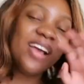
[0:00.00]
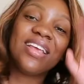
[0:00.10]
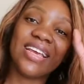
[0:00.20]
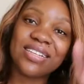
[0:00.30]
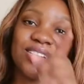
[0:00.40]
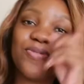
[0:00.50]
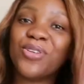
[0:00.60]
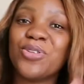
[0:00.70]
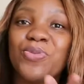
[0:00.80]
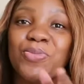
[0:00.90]
Yes, if
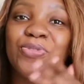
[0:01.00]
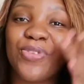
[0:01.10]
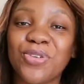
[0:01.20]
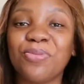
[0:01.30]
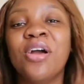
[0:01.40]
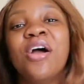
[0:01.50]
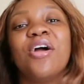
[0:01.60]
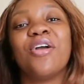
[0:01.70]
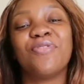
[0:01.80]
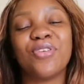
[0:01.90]
you do move
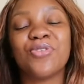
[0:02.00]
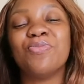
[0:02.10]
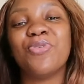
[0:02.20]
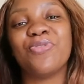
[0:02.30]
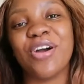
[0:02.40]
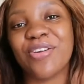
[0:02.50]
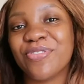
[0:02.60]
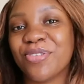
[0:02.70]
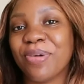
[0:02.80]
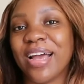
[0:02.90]
out of
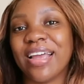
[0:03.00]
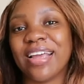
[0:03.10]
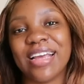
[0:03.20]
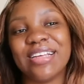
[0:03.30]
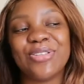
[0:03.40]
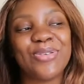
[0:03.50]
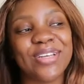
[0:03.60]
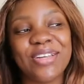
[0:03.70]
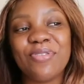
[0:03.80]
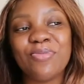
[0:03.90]
Dubai, guys, you
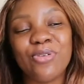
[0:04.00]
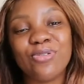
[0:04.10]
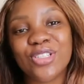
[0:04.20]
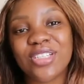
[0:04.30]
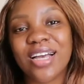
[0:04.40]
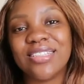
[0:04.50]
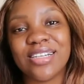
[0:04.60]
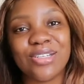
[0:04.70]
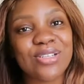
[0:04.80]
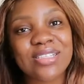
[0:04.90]
can even move to Sharjah.